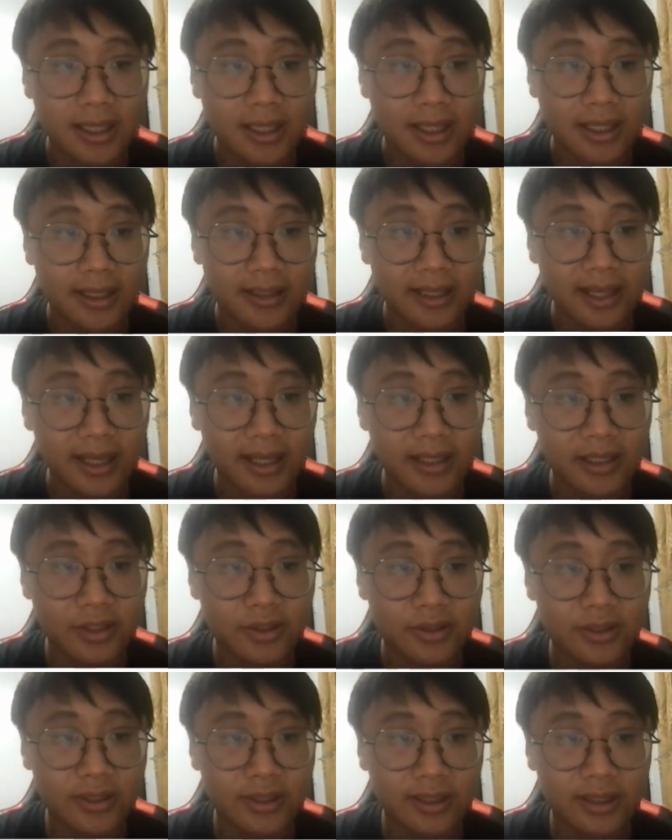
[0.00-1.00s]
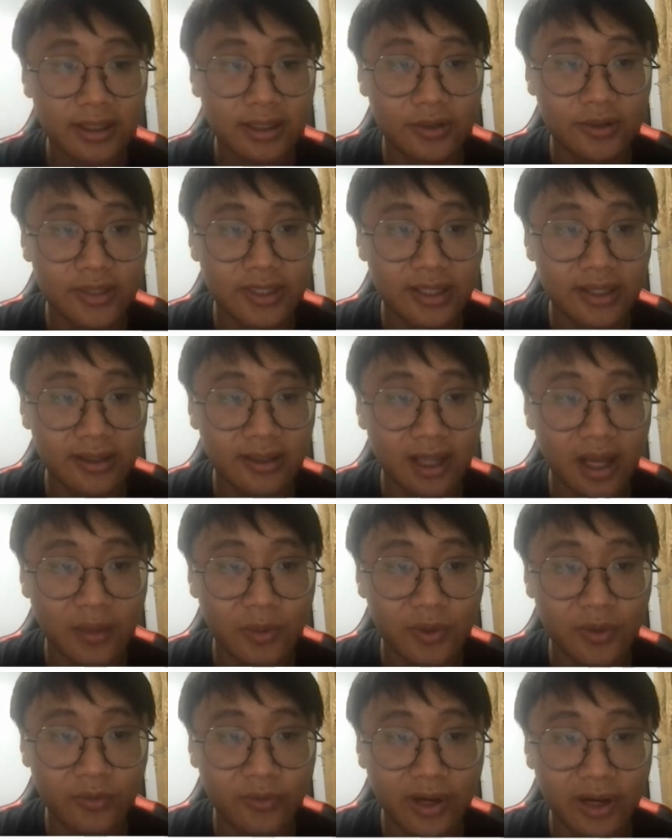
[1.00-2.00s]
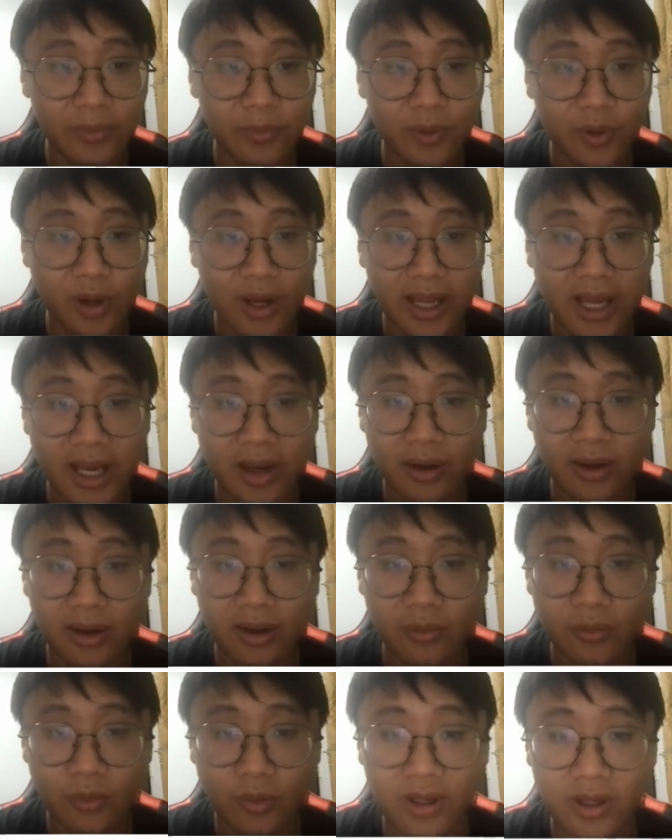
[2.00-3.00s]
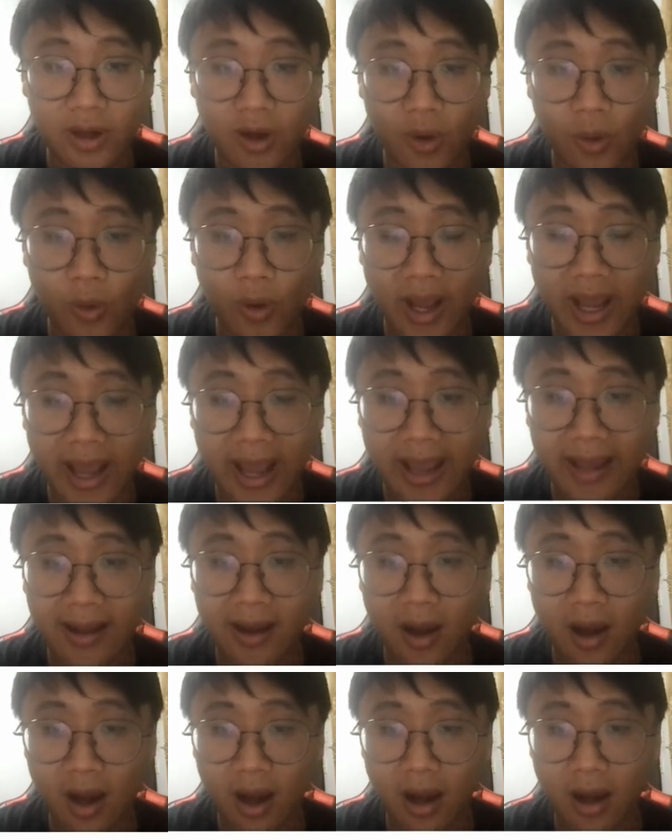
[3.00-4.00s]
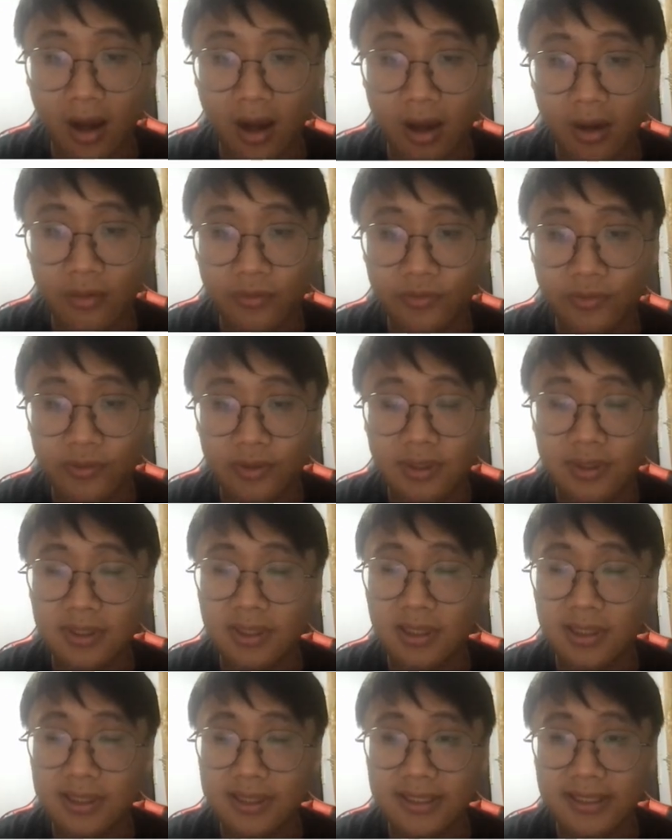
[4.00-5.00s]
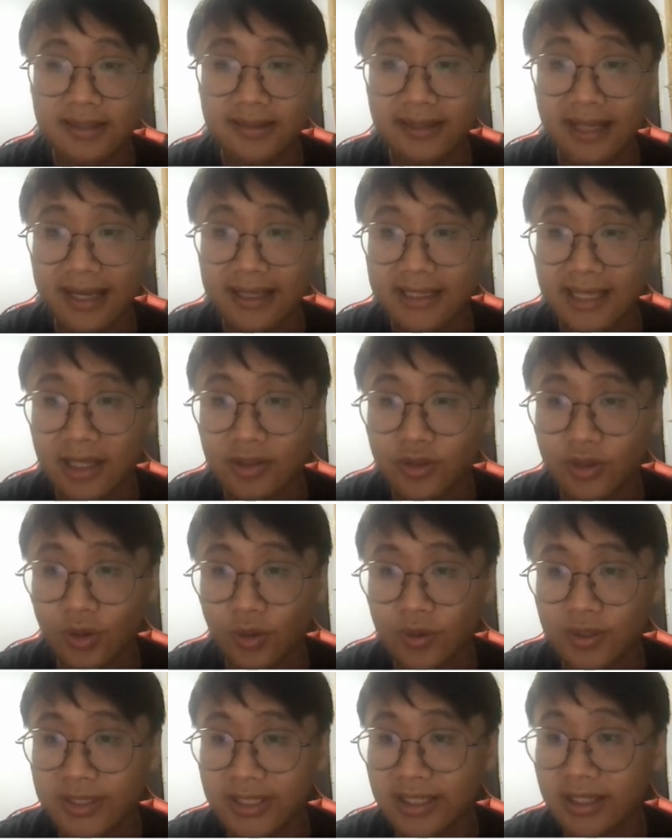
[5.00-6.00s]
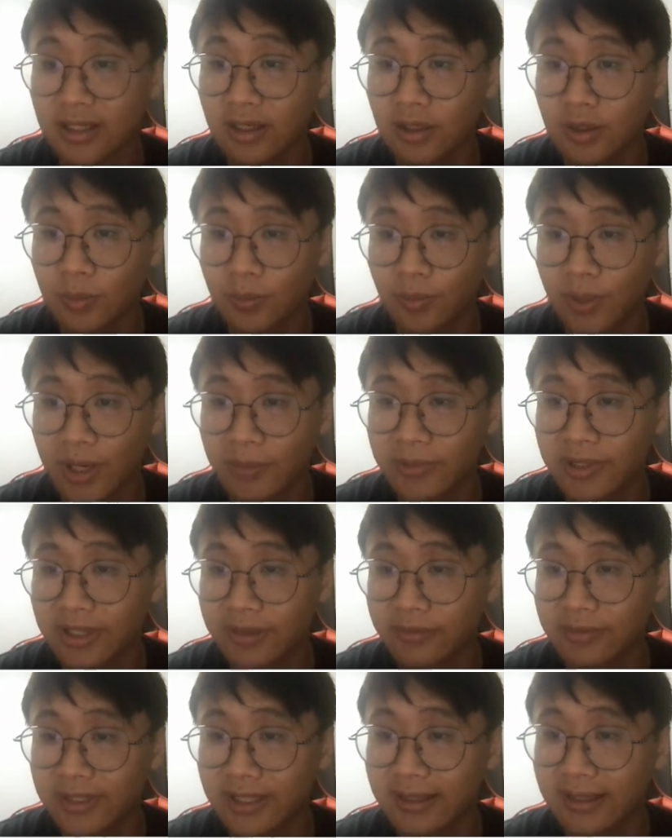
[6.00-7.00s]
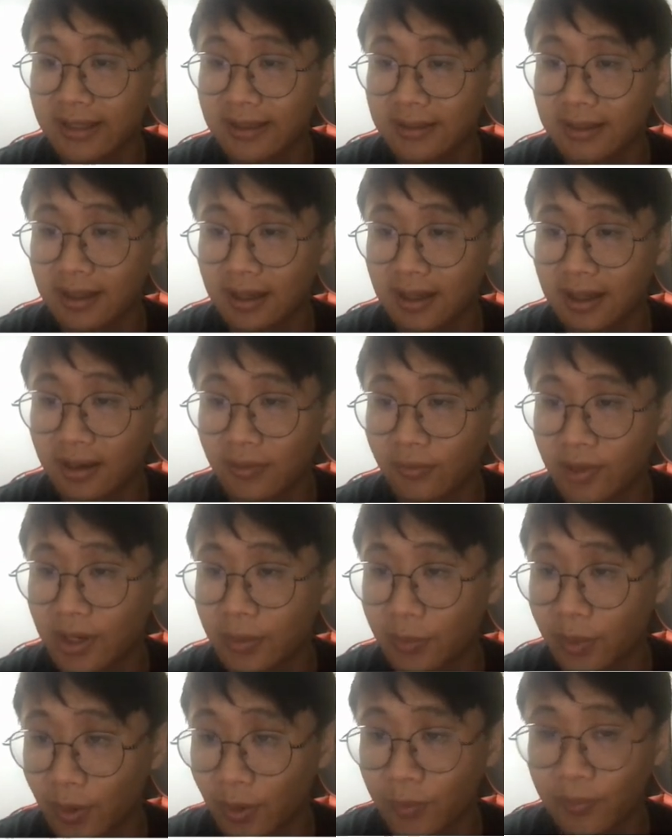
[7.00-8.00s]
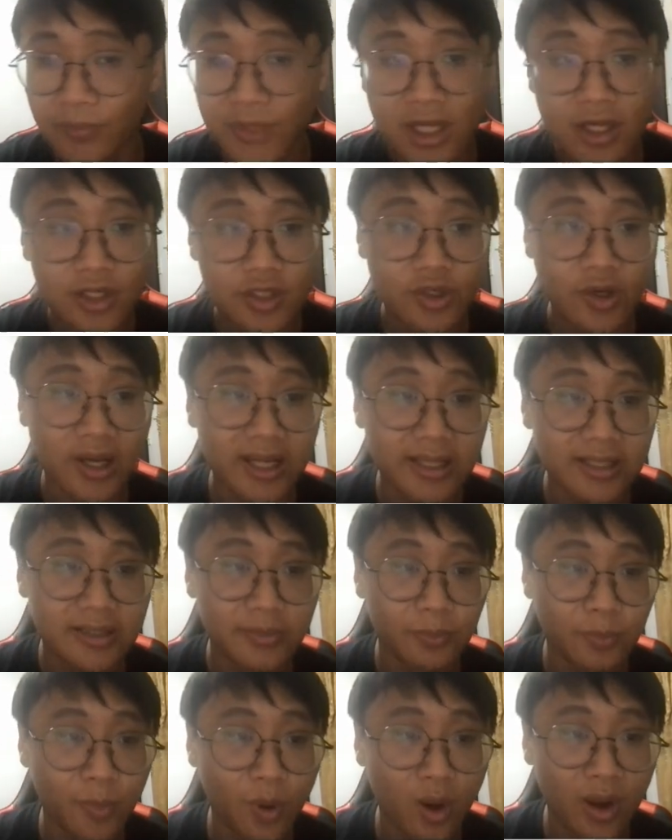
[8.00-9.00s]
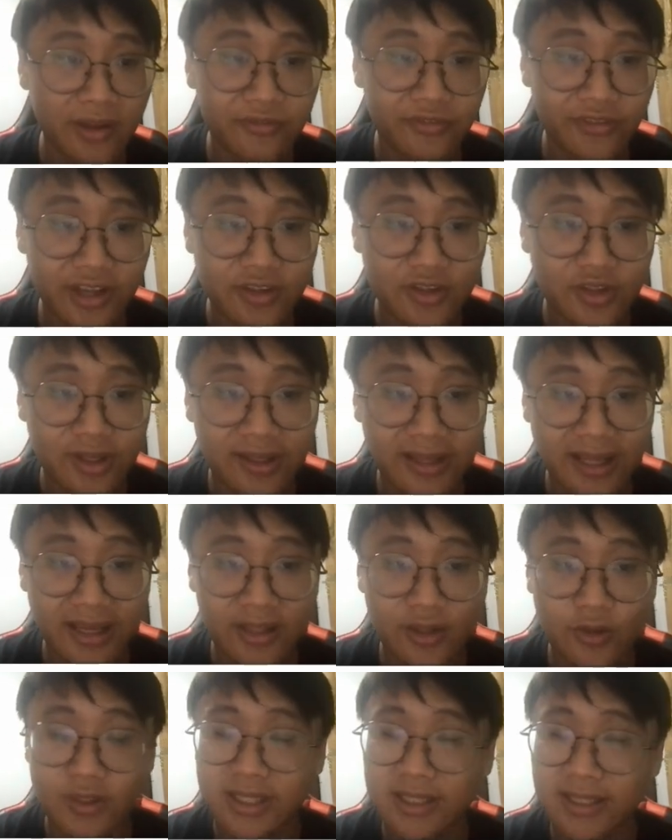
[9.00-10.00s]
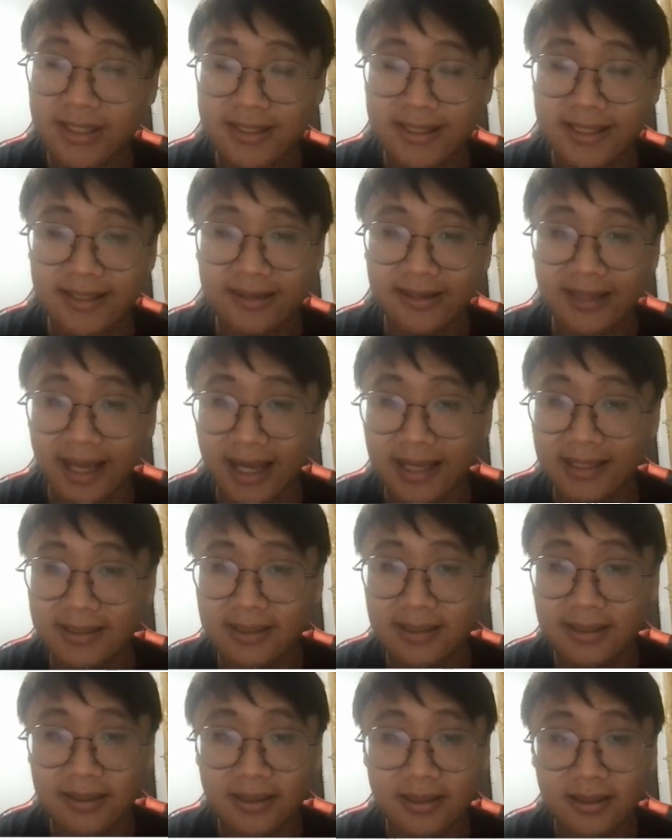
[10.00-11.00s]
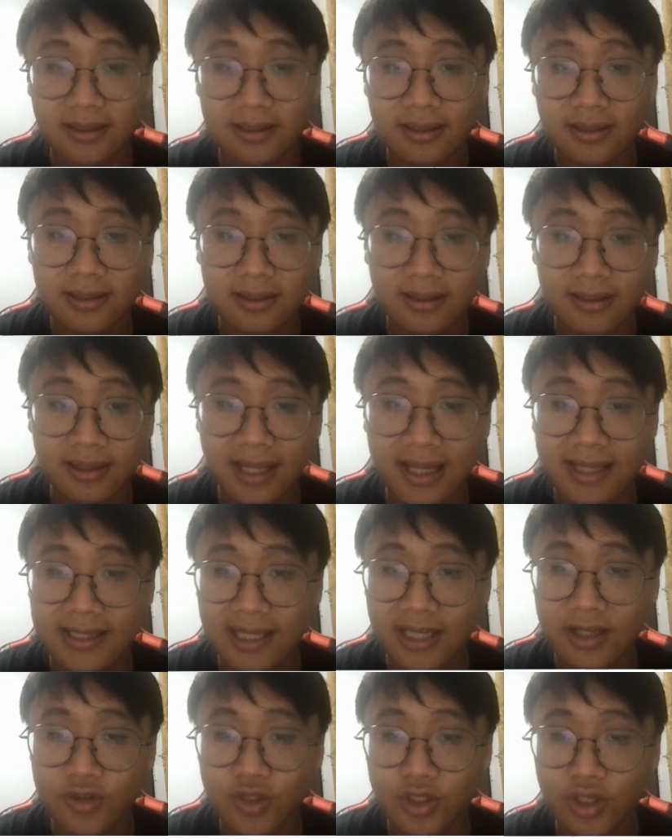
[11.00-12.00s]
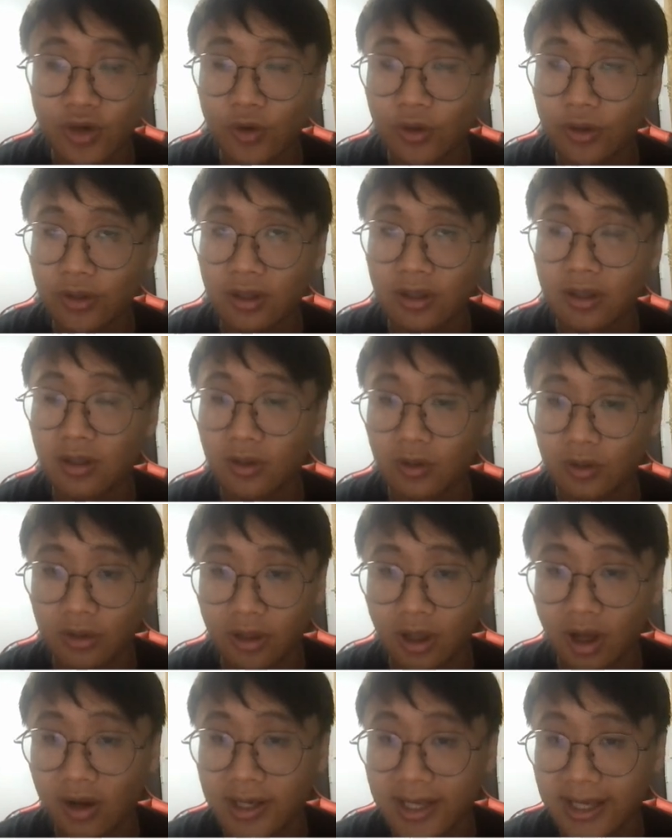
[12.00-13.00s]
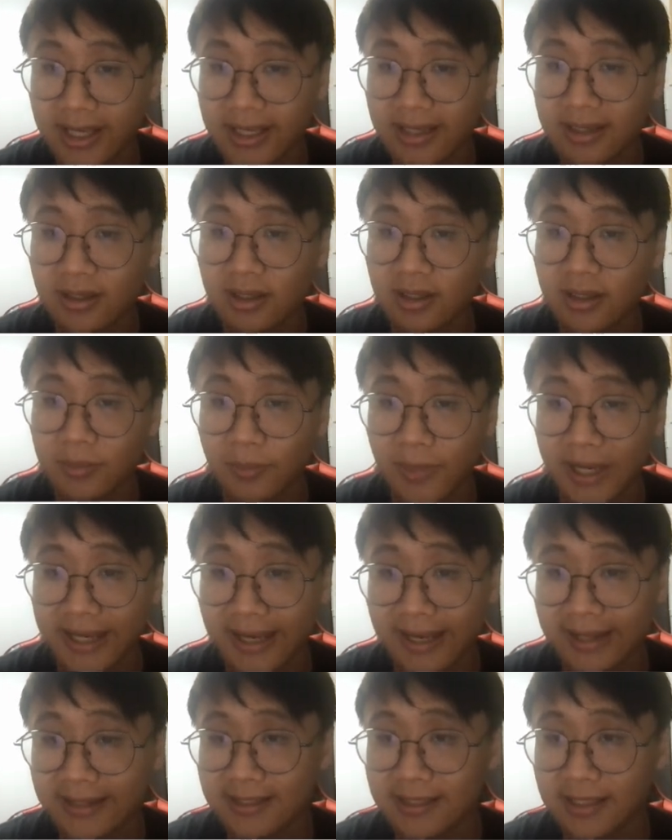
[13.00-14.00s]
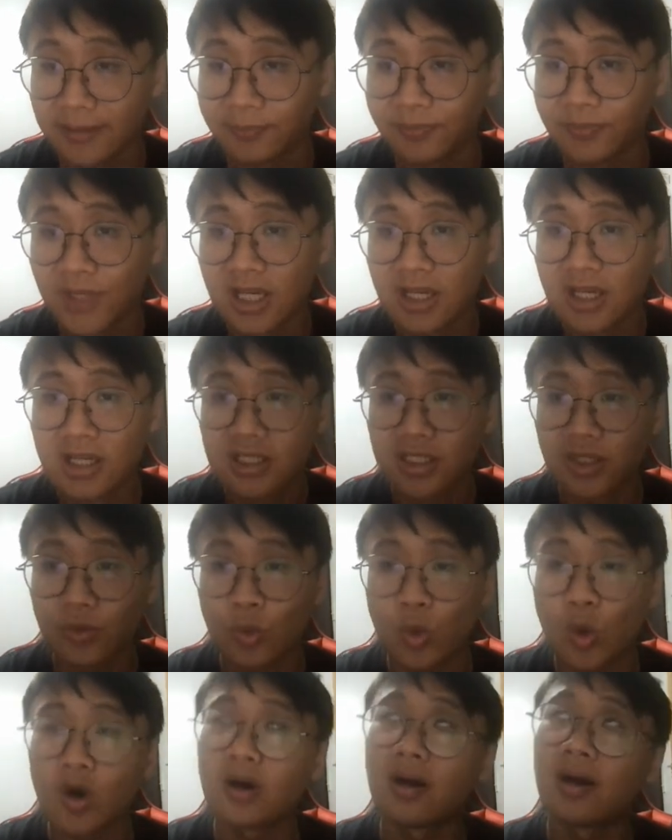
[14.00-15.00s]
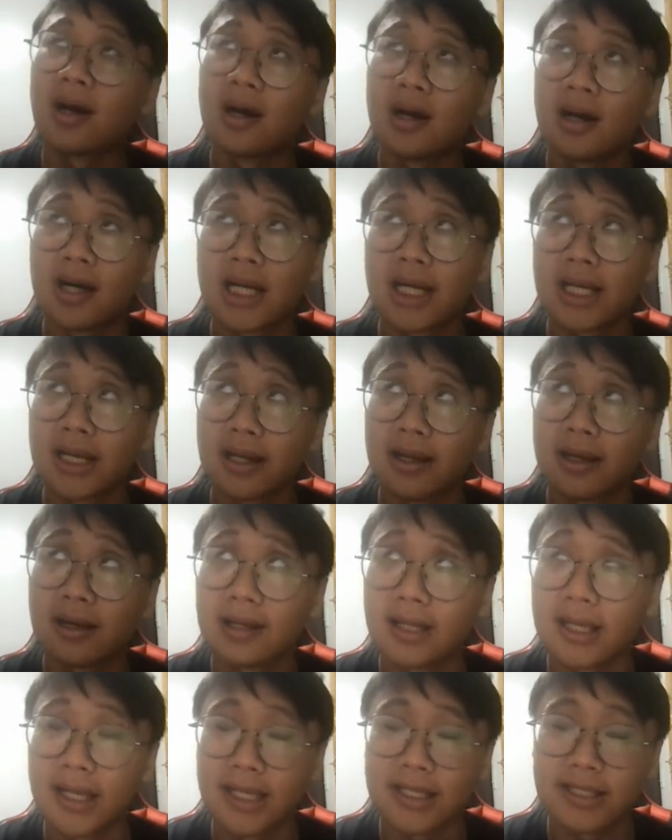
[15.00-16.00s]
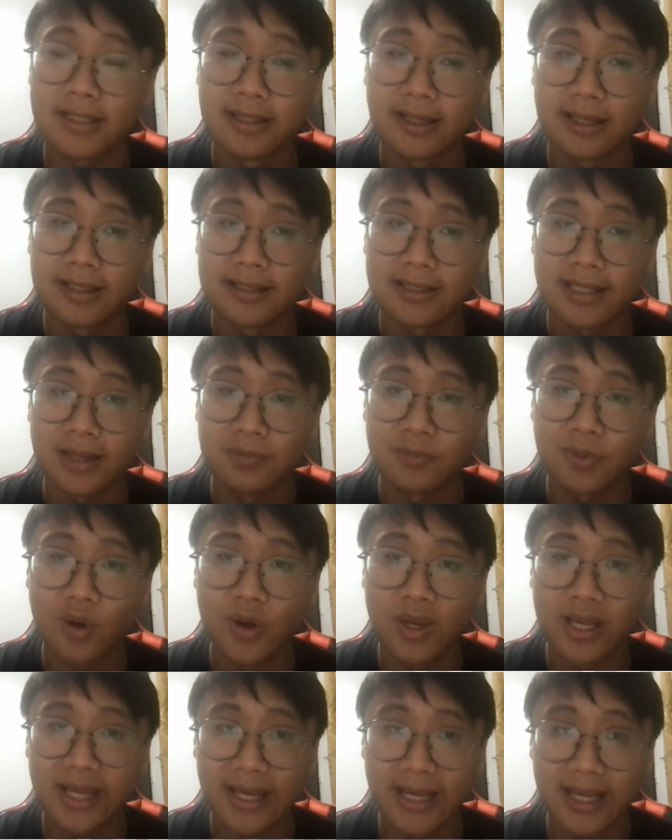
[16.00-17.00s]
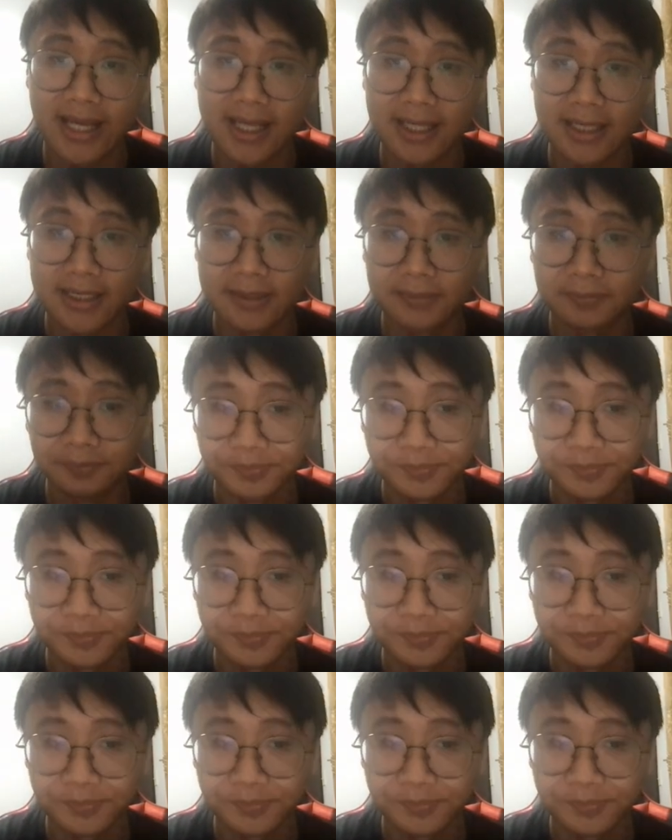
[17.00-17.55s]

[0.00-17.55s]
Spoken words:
And then using atomic variable help avoid overhead of synchronization on single primitive data variable. So it's more efficient than using a synchronization or logging mechanism. So what is an example is,